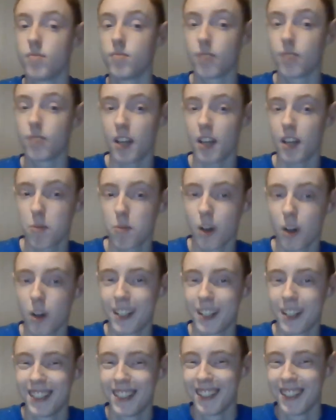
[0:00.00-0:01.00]
get one
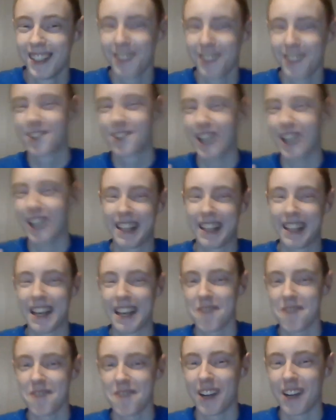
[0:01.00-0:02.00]
or try to get
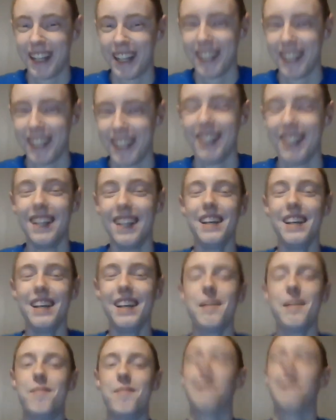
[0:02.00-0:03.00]
one.
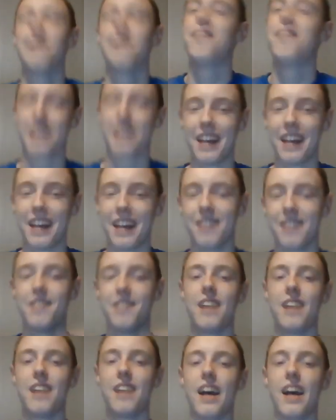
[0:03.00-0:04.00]
But if you can't do
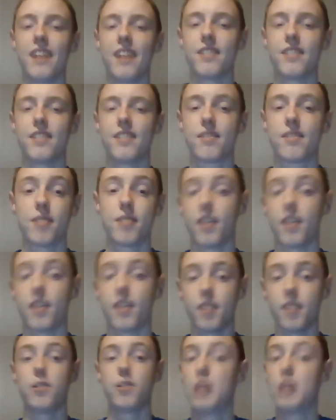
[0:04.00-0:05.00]
that, just
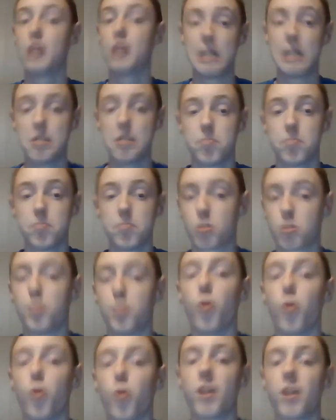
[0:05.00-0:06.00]

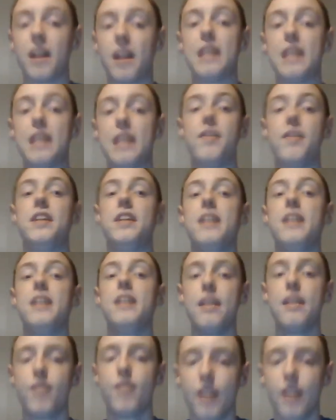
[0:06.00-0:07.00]
support it on DVD even